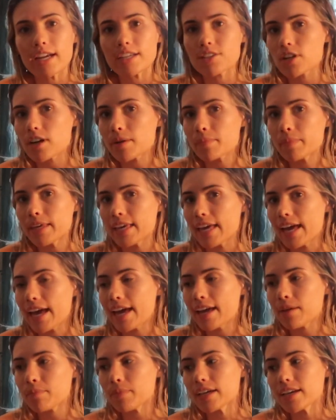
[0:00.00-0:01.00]
I saw a
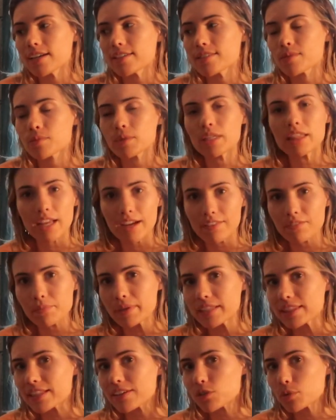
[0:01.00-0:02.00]
PA because we love
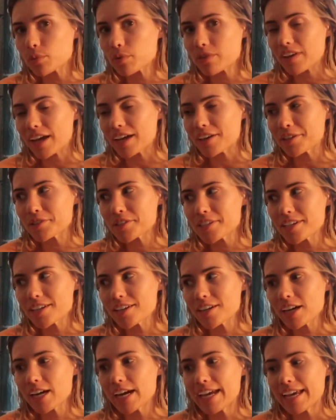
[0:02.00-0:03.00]
mid-level providers
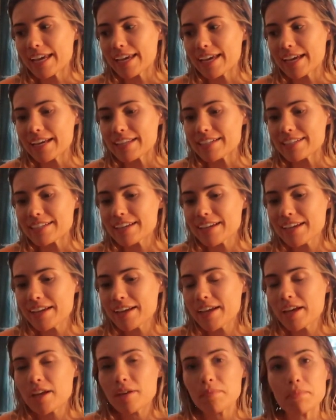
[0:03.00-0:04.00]
here, and
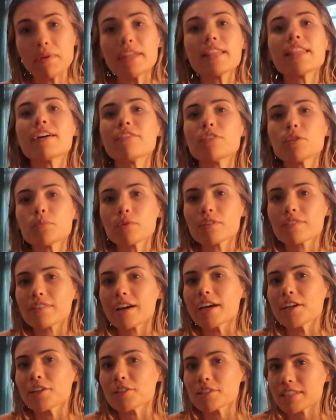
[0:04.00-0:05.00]
mid-level
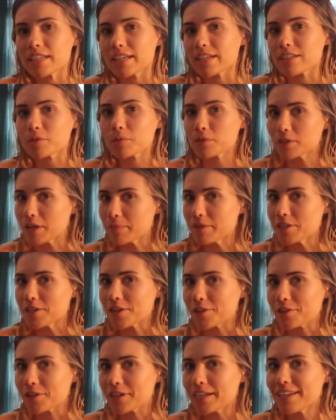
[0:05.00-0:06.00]
provider slander will not be
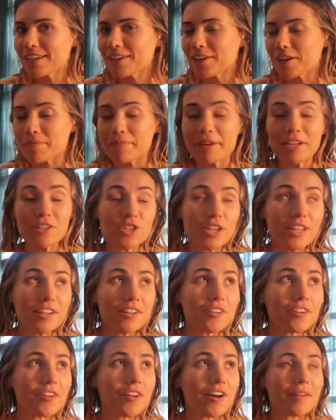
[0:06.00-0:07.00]
tolerated on my
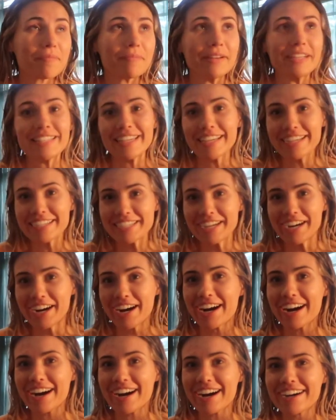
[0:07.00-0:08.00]
channel, on my
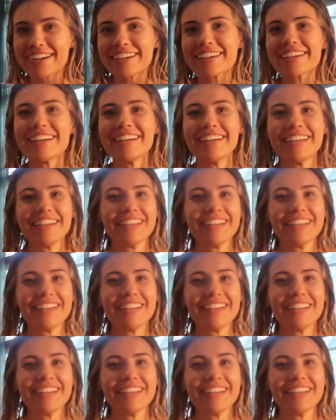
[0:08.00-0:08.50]
TikTok.